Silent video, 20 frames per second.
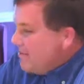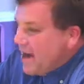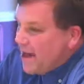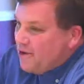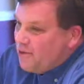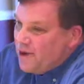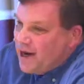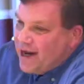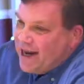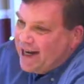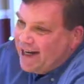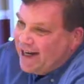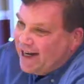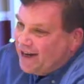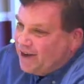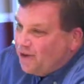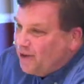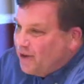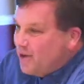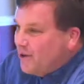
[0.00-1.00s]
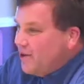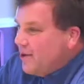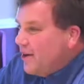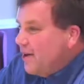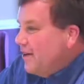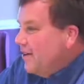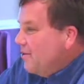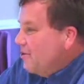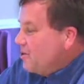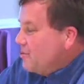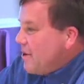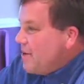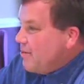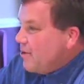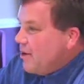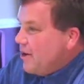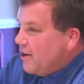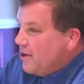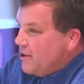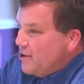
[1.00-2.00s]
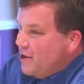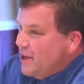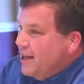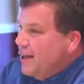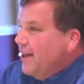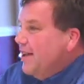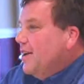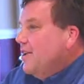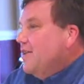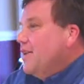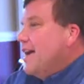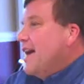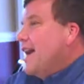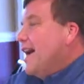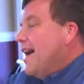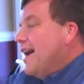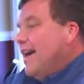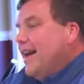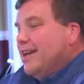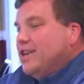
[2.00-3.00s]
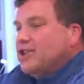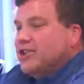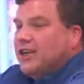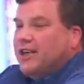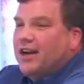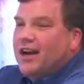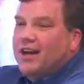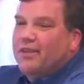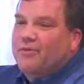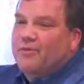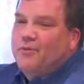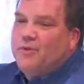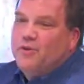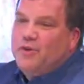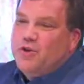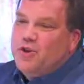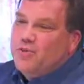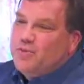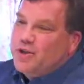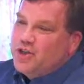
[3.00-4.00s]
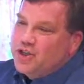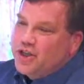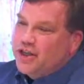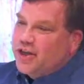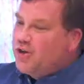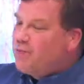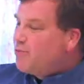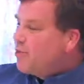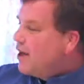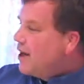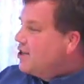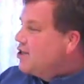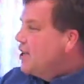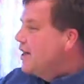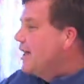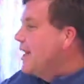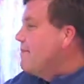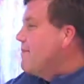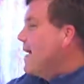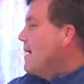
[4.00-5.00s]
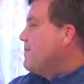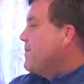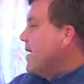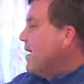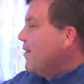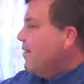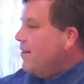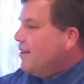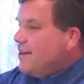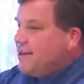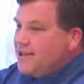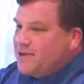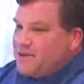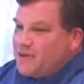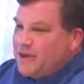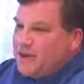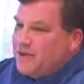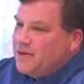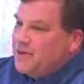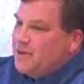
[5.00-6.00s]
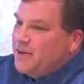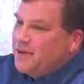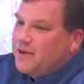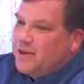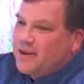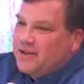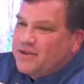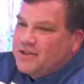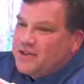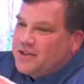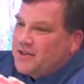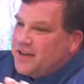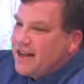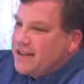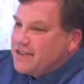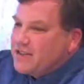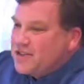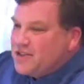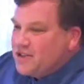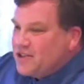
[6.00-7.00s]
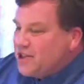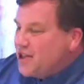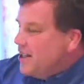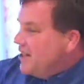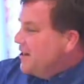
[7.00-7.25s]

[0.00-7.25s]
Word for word: by the way, I got an old uh, newspaper article. The NIH had gone through the Human Genome Project. They mapped out all these, uh, you know, hundreds of thousands of